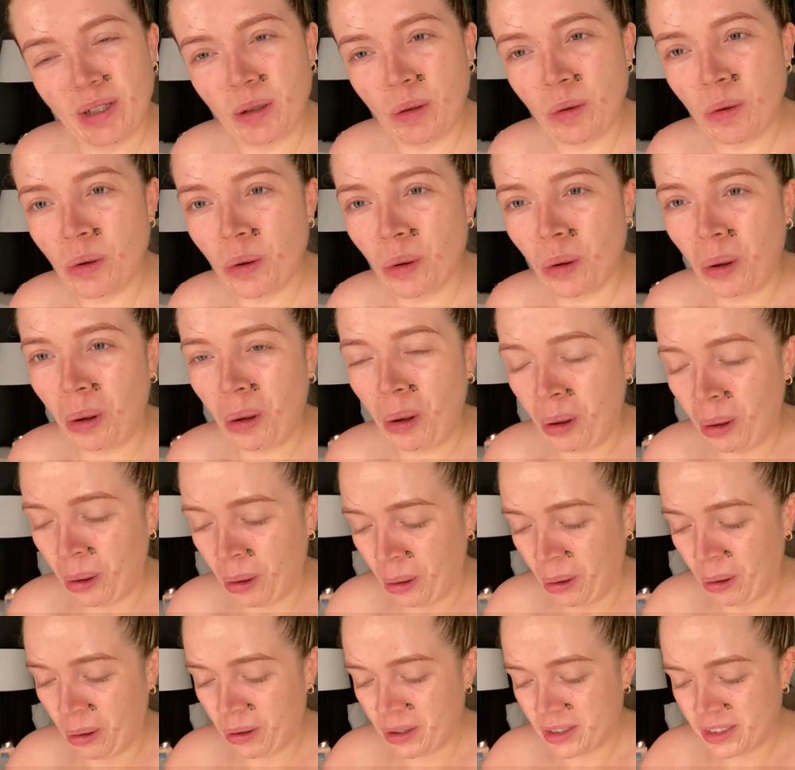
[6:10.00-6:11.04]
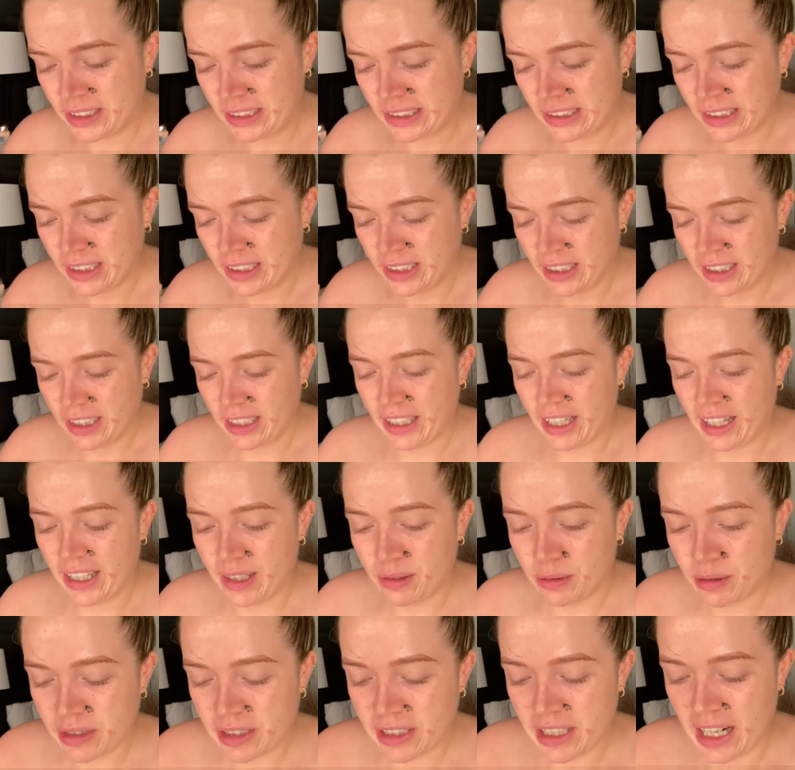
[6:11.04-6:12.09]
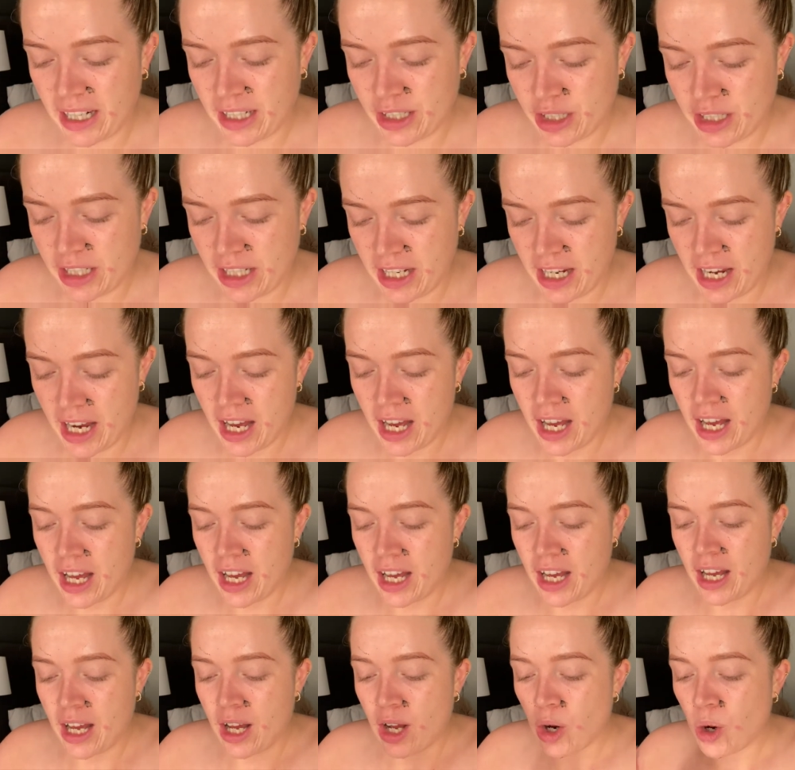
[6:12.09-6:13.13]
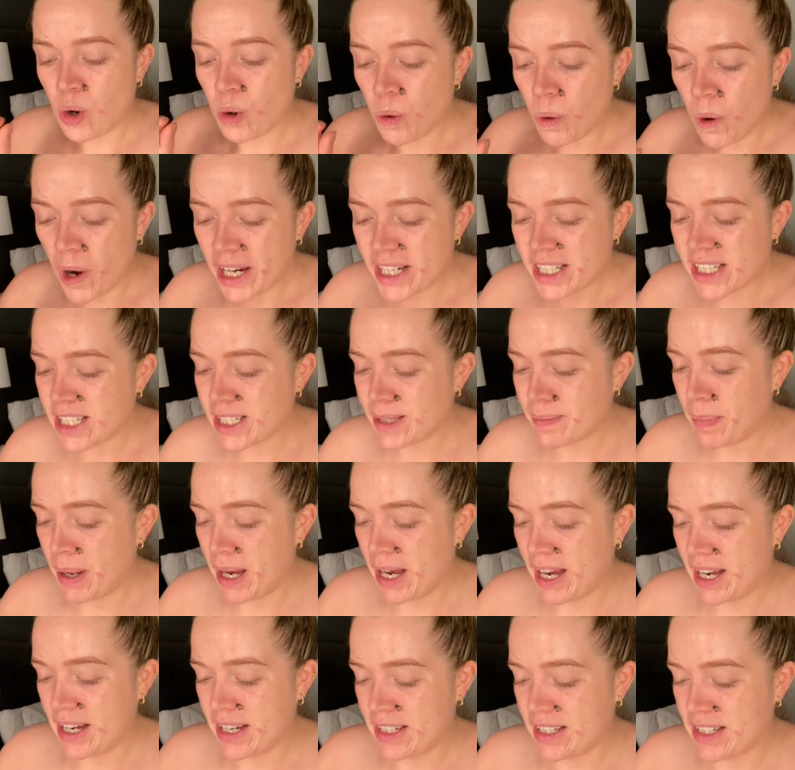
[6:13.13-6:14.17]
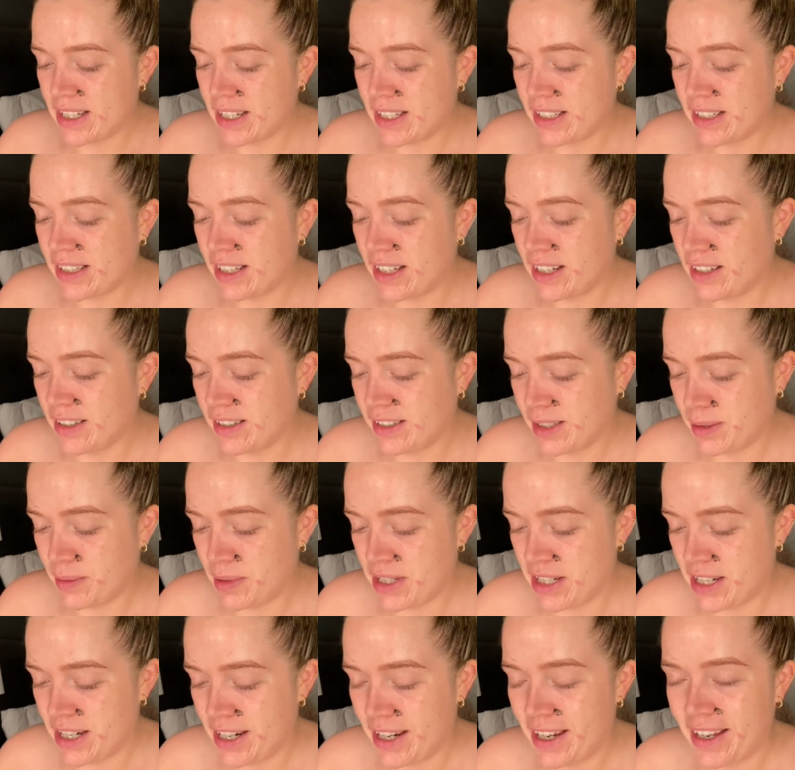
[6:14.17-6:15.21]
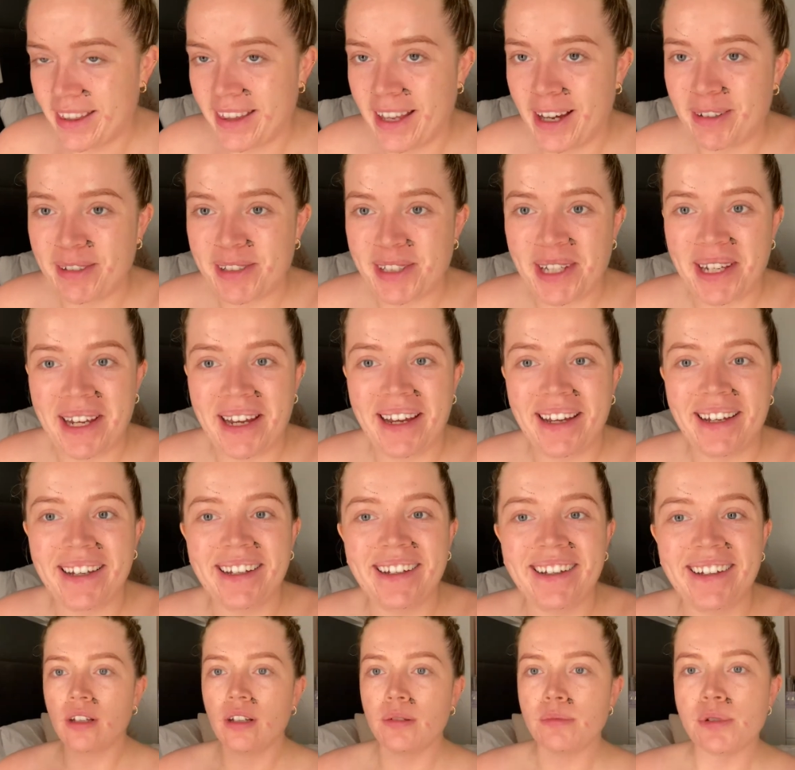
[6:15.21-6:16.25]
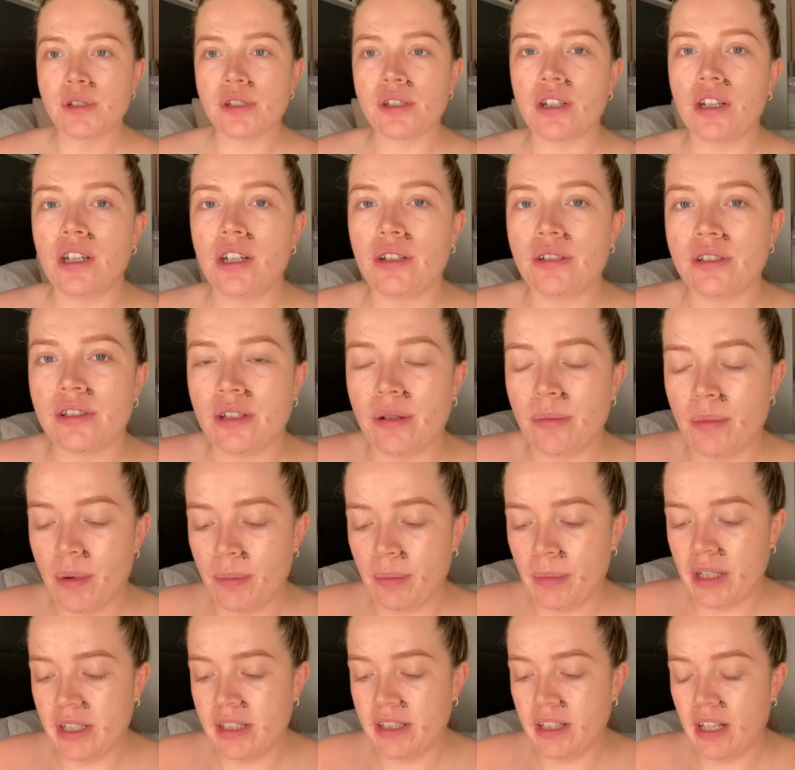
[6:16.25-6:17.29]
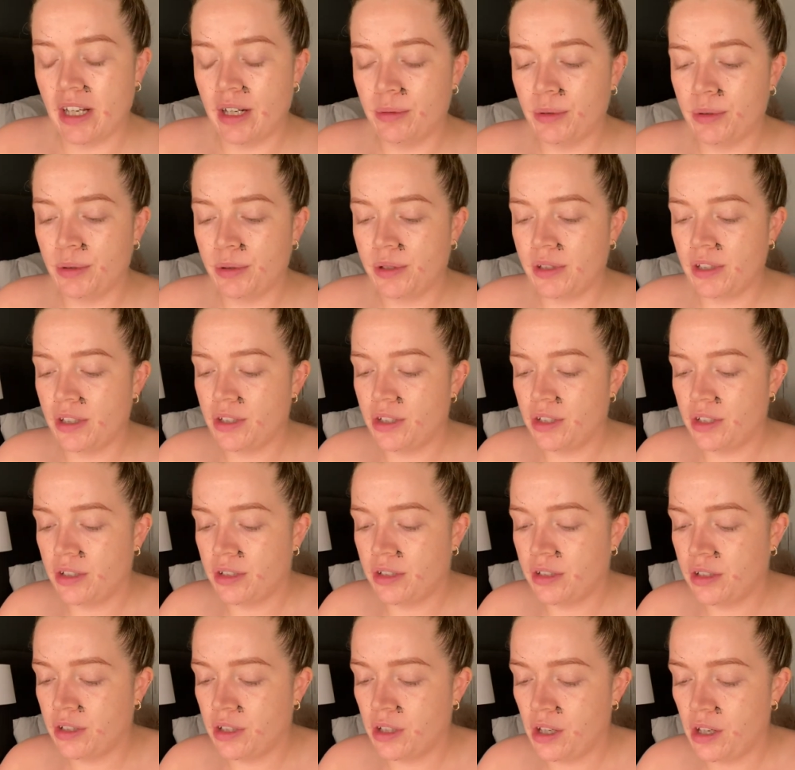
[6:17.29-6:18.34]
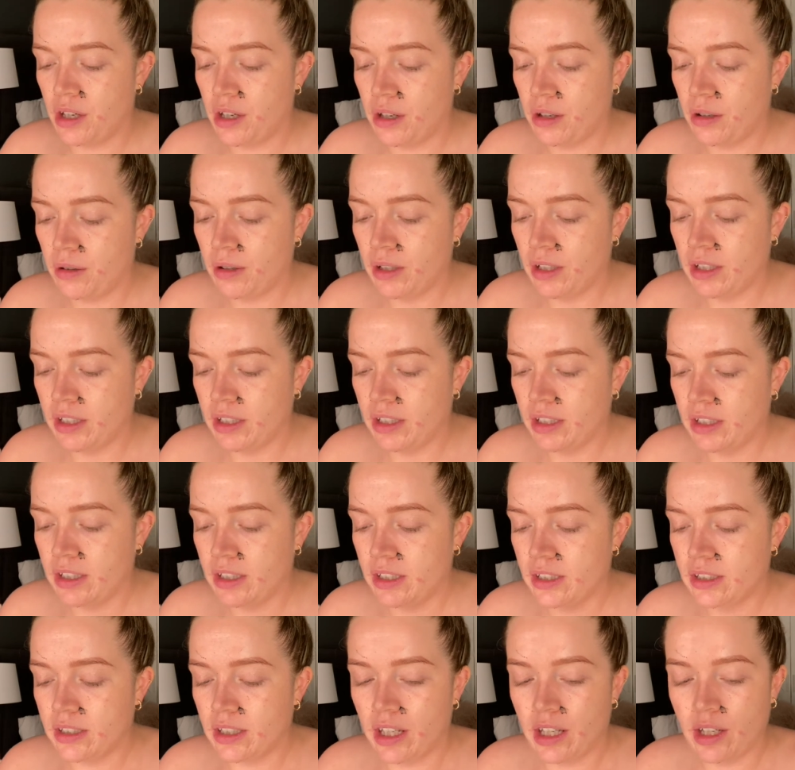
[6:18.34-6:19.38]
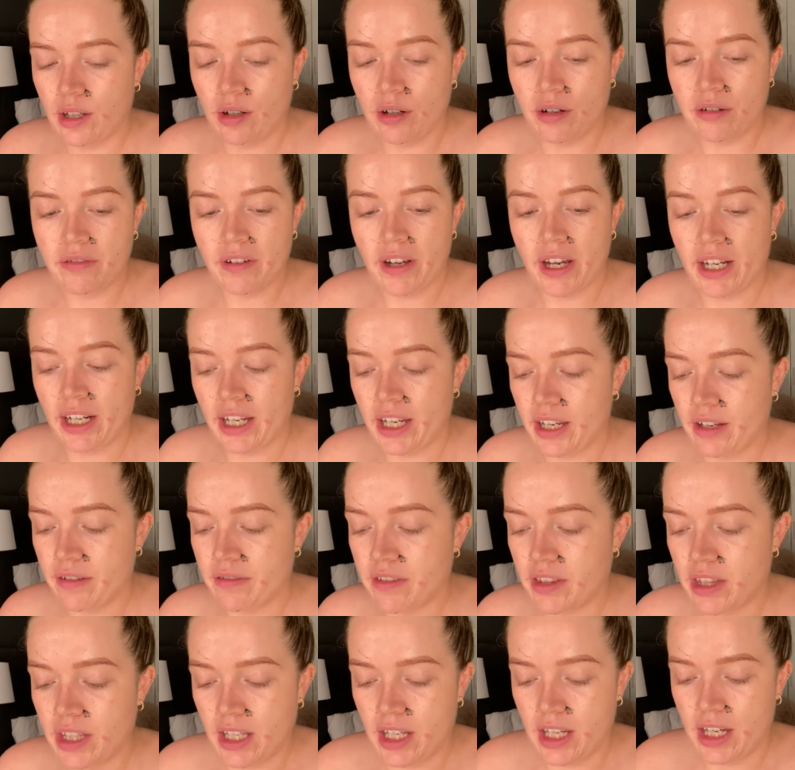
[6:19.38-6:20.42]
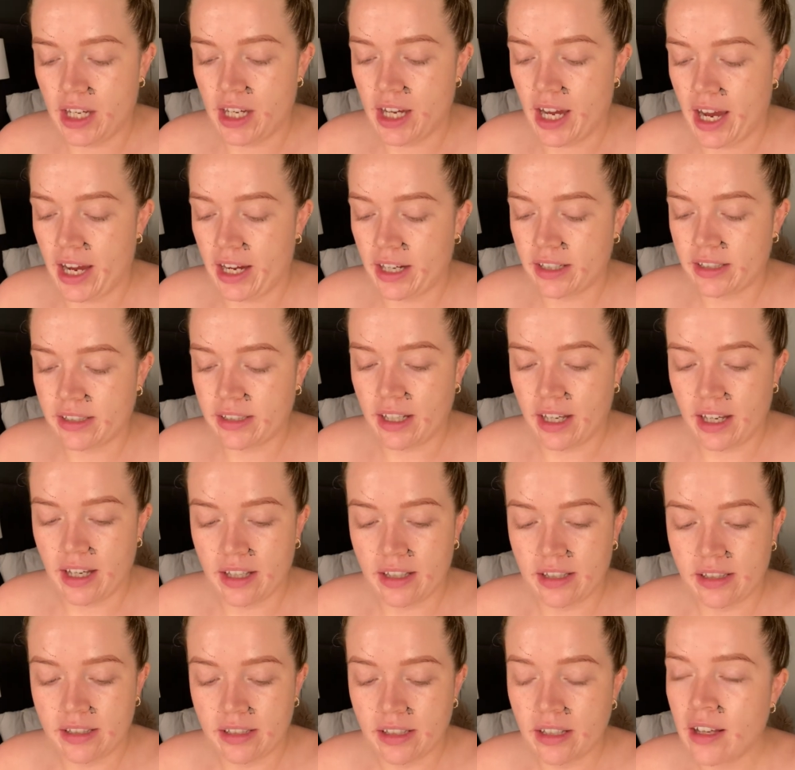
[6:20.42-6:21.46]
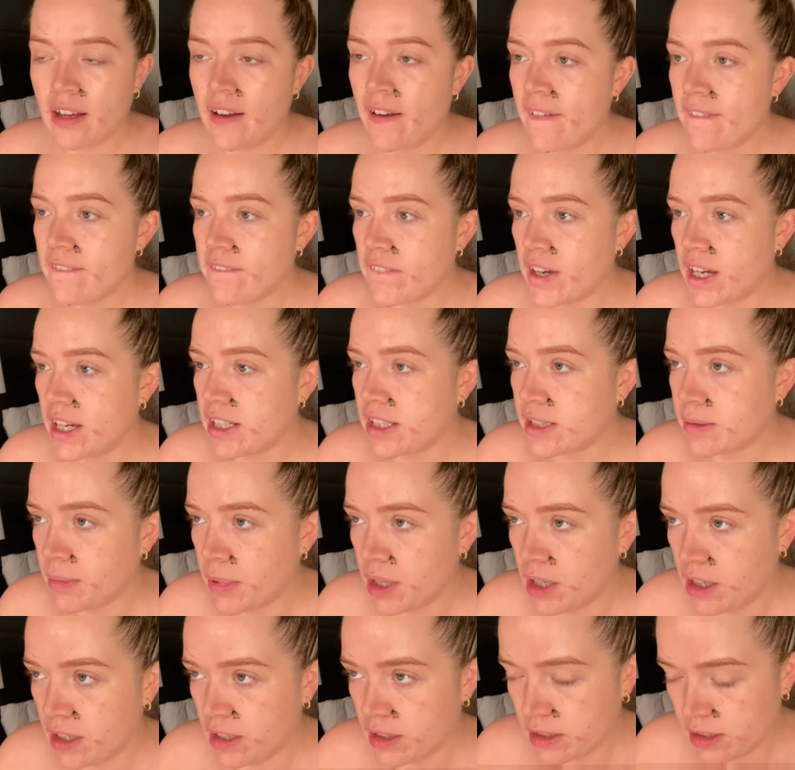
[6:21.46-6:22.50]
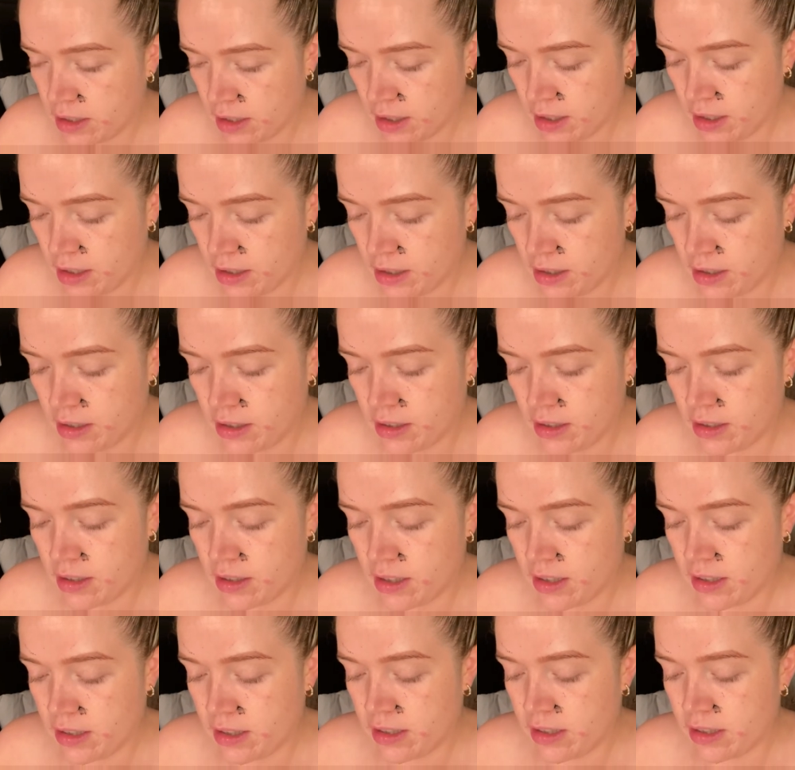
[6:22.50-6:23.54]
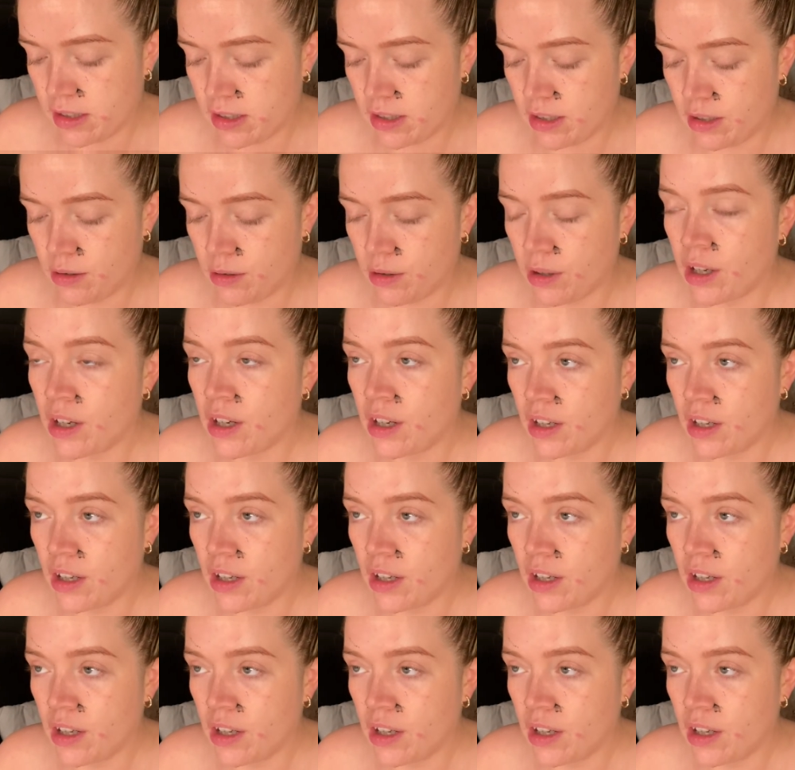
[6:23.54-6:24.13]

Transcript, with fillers: Oh. Okay, that wasn't actually quite as bad as the last time I did it. That was okay. just going to use some micellar water just to take off any of the excess face mask that's still